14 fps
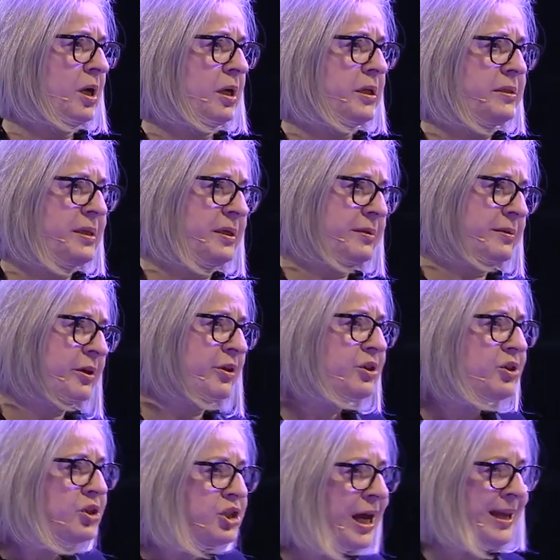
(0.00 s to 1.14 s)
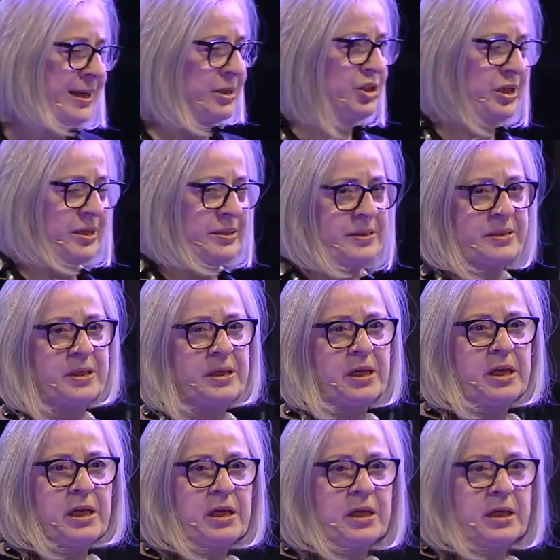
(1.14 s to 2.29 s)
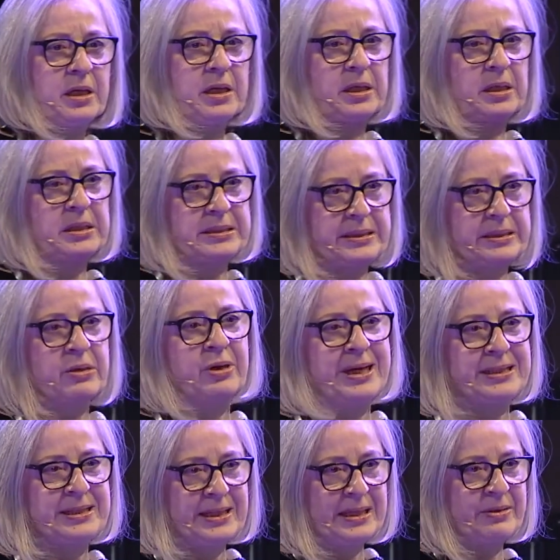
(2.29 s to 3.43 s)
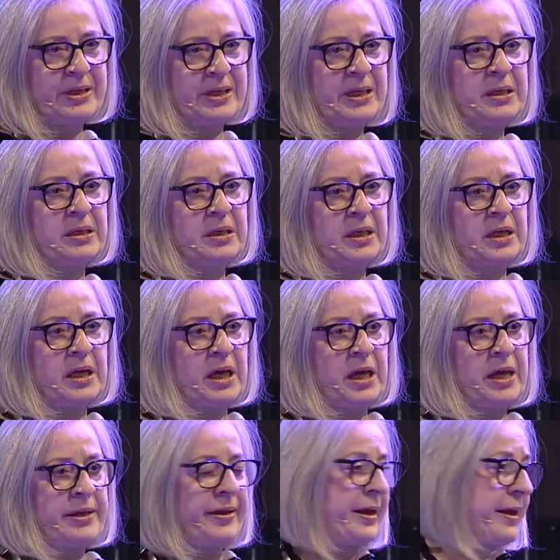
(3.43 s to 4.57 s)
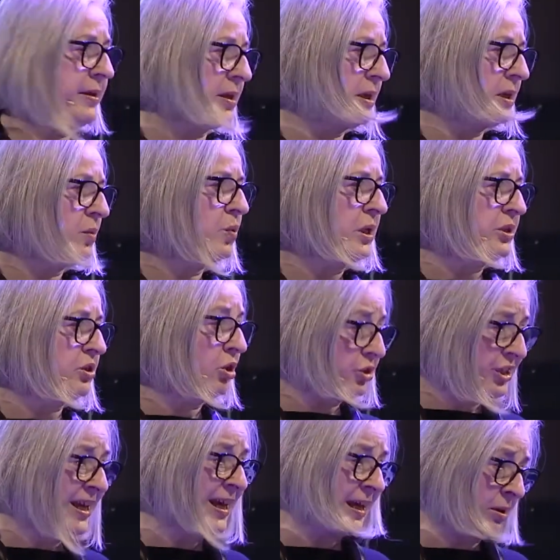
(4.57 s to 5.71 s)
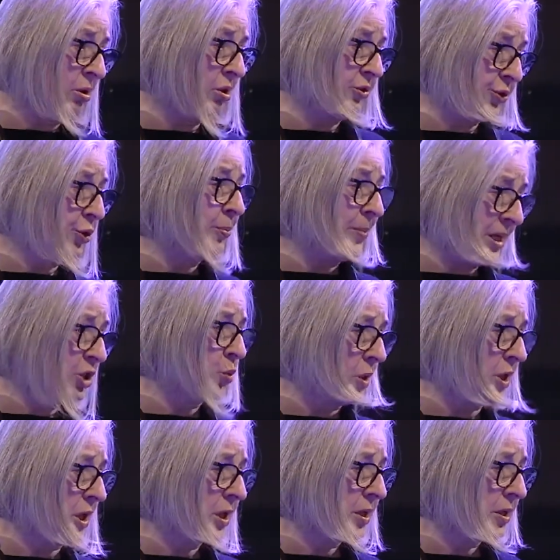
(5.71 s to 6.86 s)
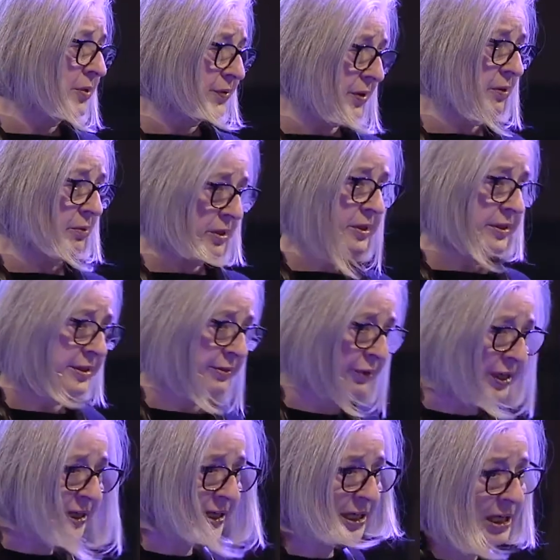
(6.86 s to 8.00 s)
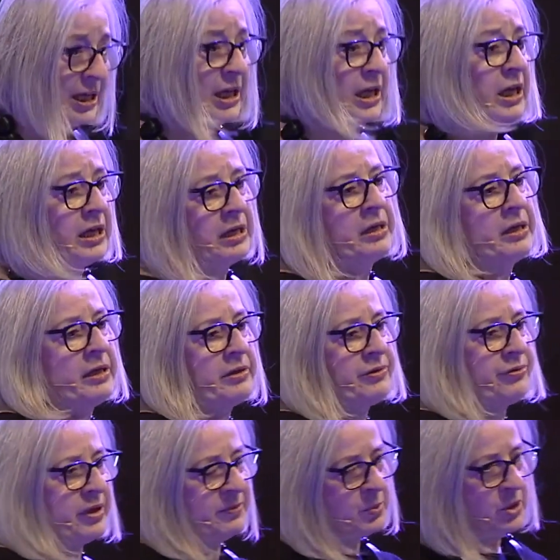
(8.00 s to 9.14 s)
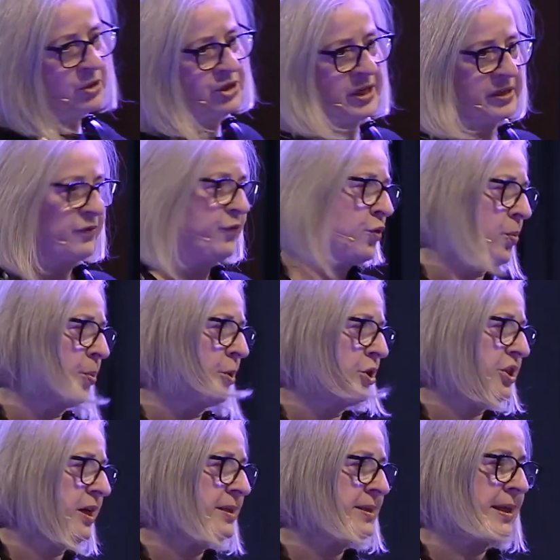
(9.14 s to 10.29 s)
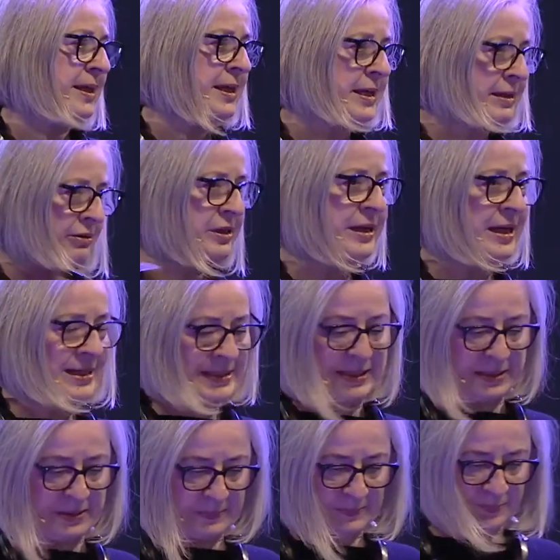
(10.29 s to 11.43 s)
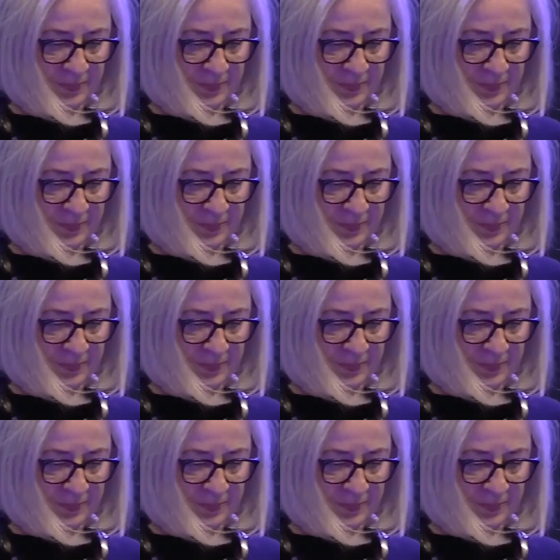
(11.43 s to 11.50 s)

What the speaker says: is it going to challenge us? Is the criteria? And then we don't take on too much work. So it is really 3 projects, 4 projects a year, and that's it.